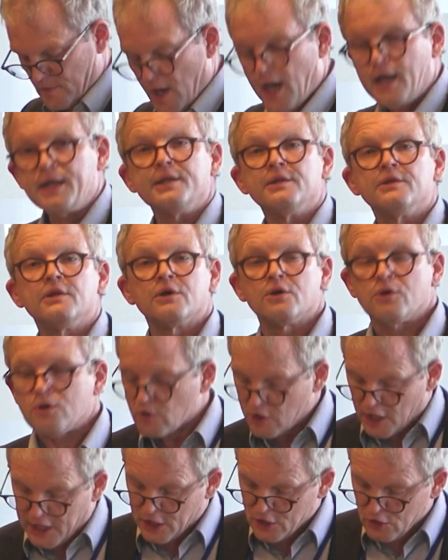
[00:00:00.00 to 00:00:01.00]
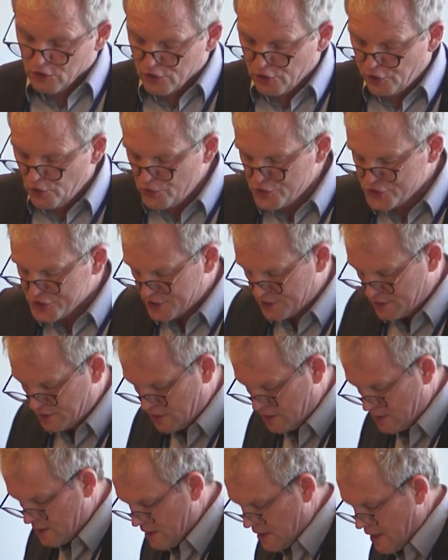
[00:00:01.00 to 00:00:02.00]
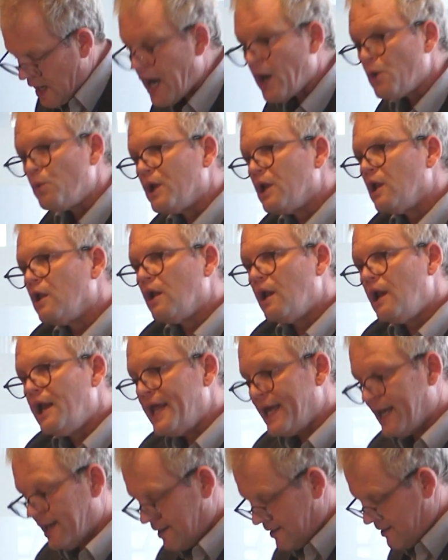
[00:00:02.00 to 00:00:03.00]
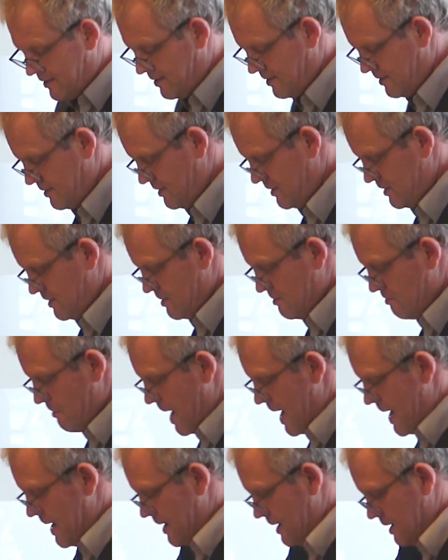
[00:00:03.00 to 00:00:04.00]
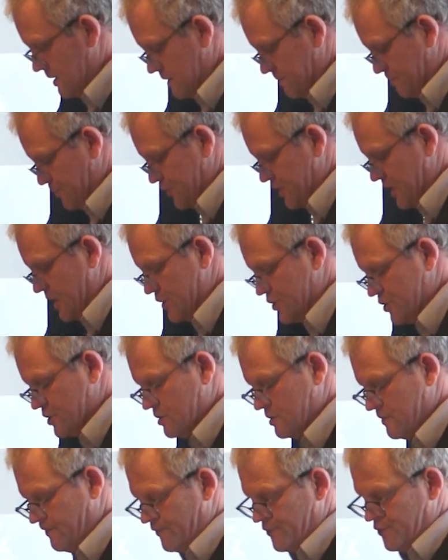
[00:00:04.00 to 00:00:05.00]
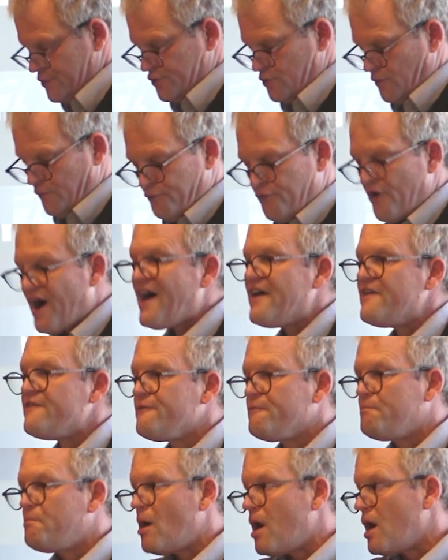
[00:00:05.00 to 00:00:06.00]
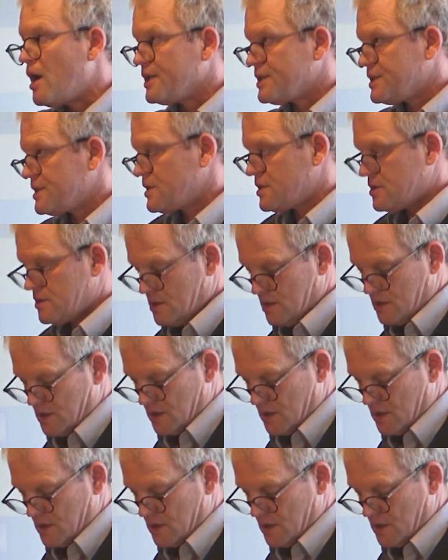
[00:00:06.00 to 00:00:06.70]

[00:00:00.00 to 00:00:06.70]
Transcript: and in, the, in conclusion, I will link my interpretation to five parts